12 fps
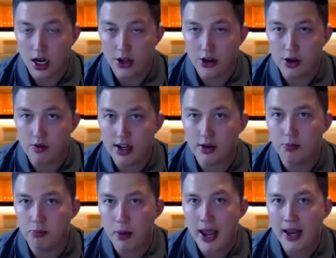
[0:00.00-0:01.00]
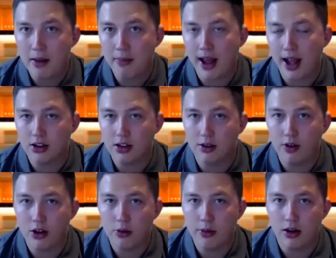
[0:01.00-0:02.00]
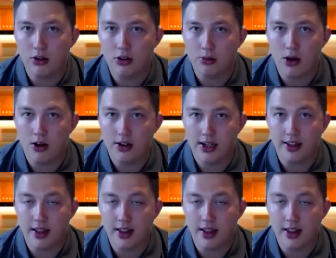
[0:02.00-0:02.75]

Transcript: and you can really pin it back to the fundamentals of marketing.